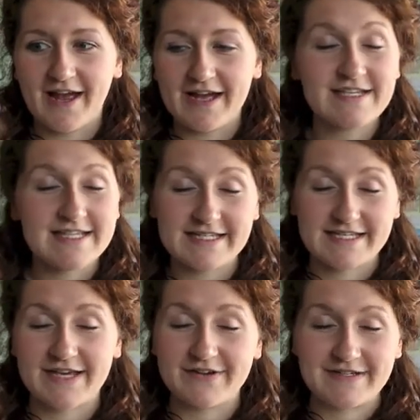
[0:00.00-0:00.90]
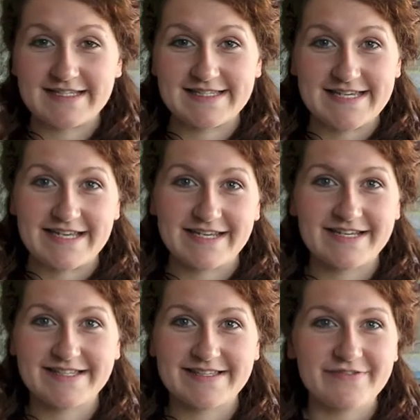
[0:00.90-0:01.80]
I just had to go in and see it
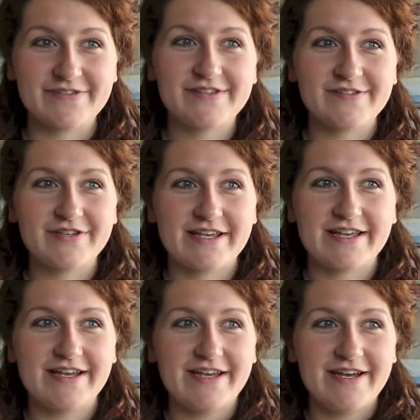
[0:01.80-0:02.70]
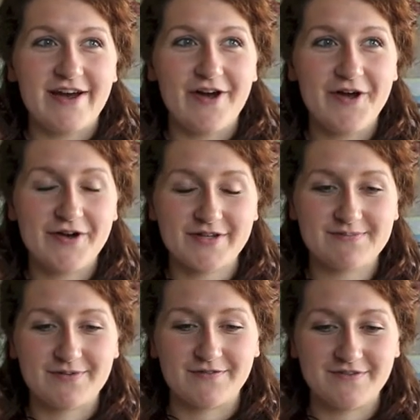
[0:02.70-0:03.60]
because that was such like a
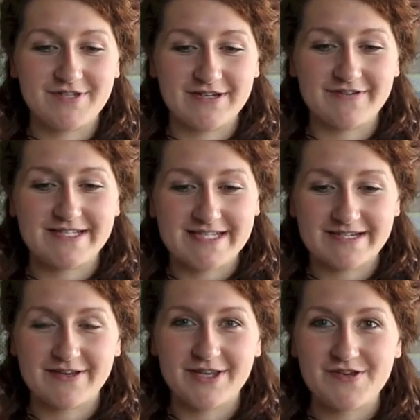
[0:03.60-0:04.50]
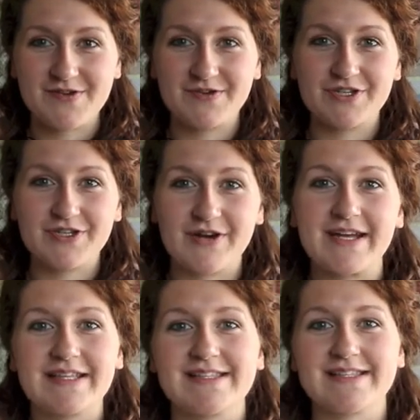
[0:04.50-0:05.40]
hotspot for generating huge
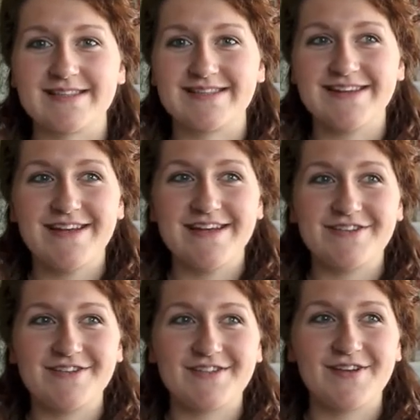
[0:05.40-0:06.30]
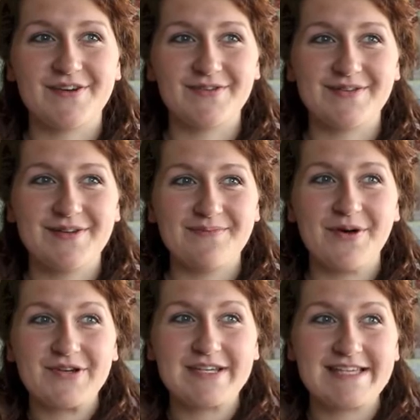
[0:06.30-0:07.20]
trends and just the whole
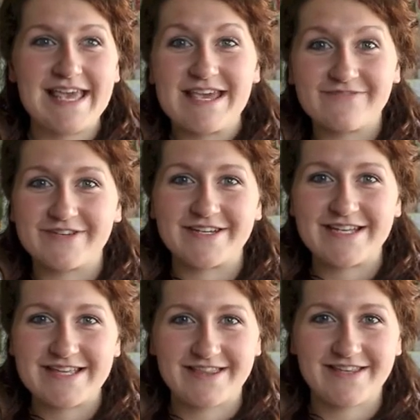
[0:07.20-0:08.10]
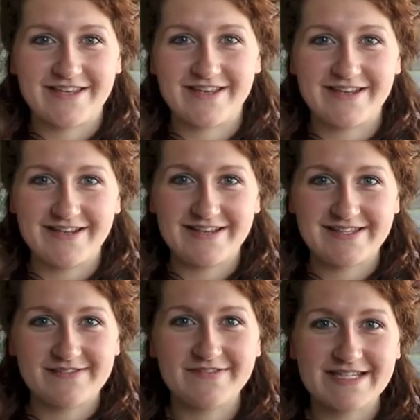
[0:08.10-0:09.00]
punk era in the
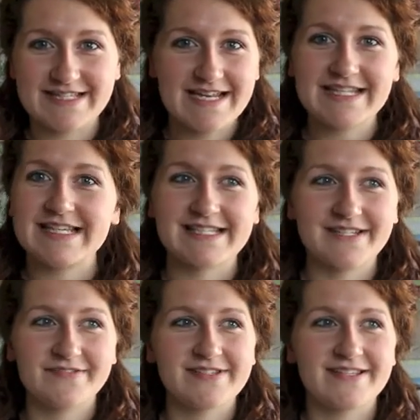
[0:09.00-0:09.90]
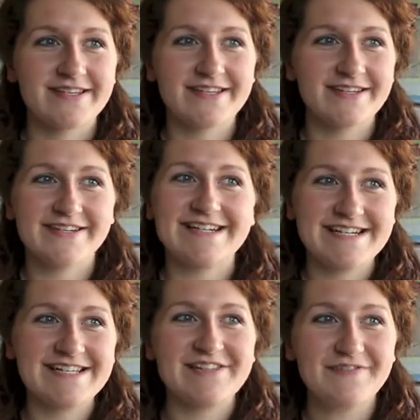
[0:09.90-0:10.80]
70s and 80s, and I was like,
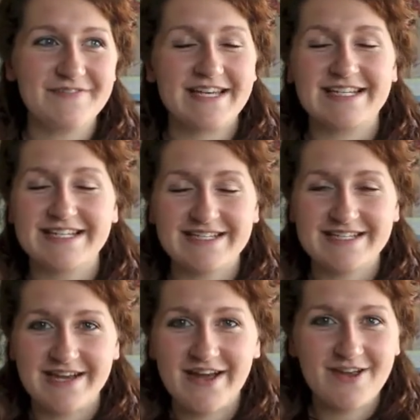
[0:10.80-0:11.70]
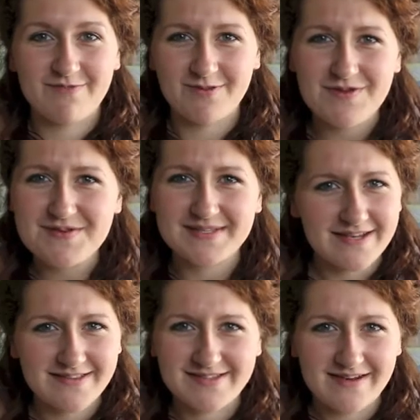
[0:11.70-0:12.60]
I love that time, the
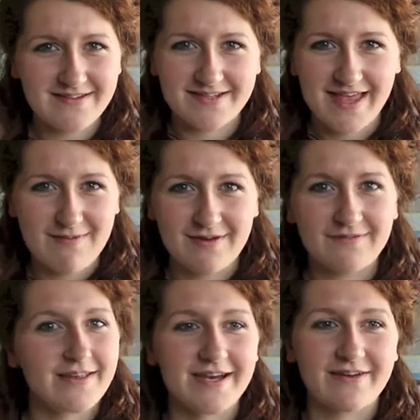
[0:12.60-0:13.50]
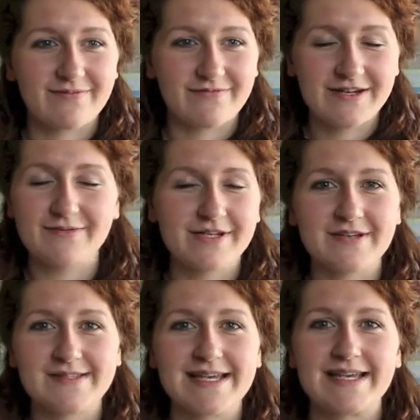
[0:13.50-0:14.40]
music and the styles that came out of that. I really want to
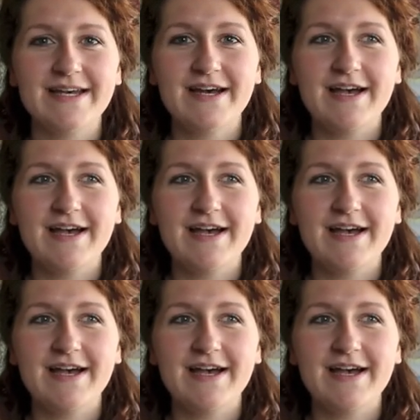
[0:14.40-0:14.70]
go see it.